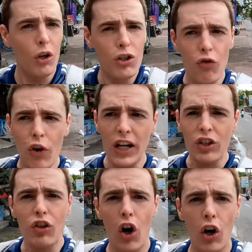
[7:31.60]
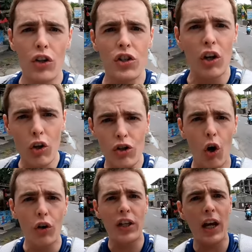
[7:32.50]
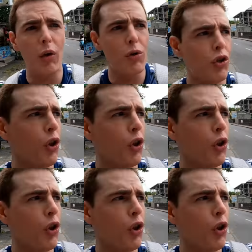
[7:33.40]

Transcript: Lots of restaurants and loads of hotels.